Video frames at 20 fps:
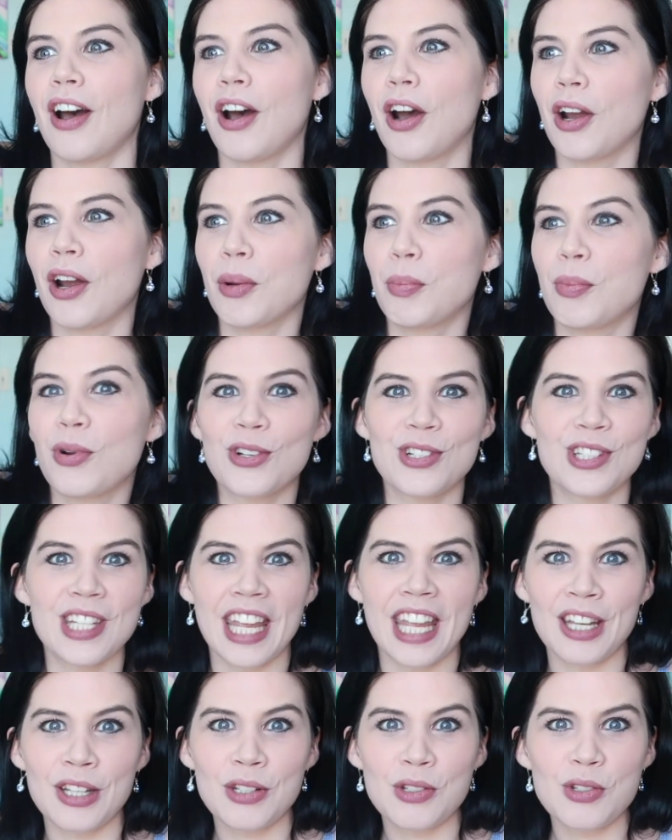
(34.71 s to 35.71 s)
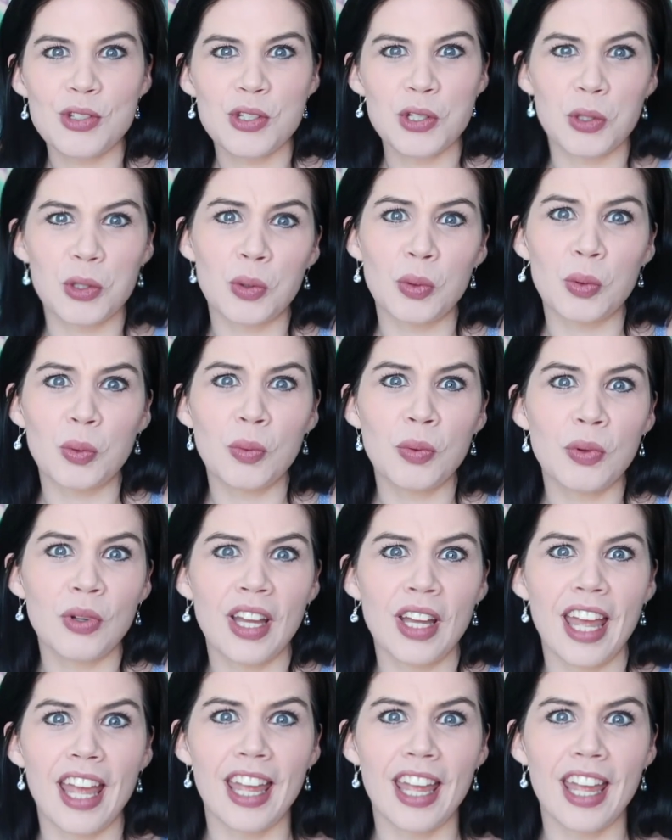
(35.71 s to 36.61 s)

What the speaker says: are pertain to